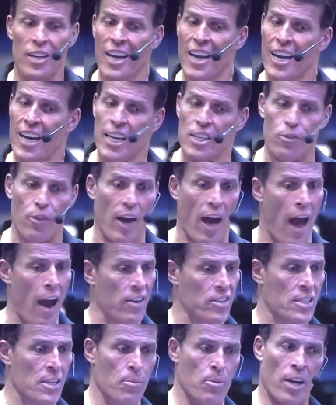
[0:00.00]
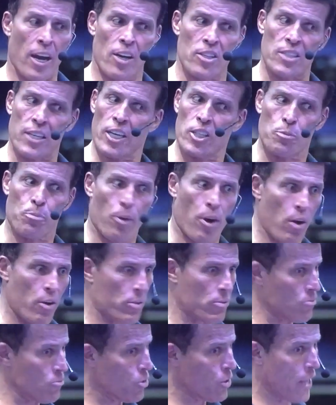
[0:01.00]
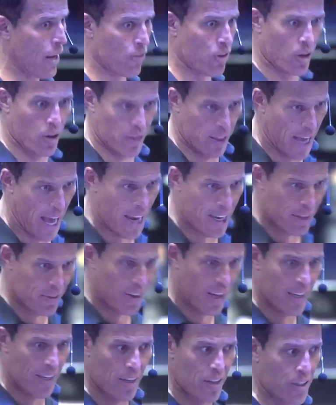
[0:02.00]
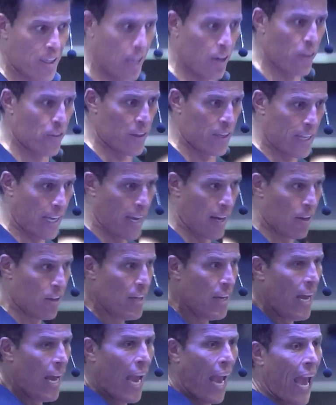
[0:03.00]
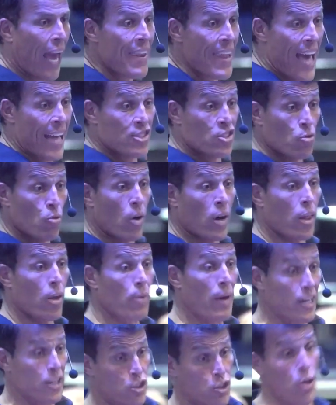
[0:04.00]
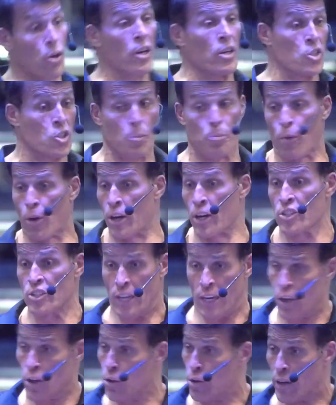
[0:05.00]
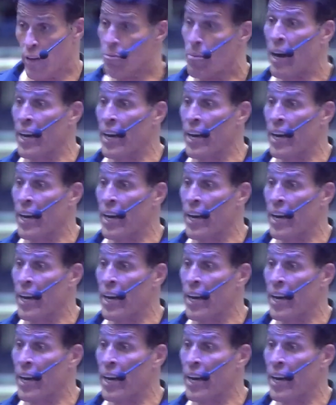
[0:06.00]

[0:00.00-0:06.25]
because if we hire someone else that gets broke, we'll never hear the end of it. It'll kill the deal. And that's one of the ways you can support, because I know you don't have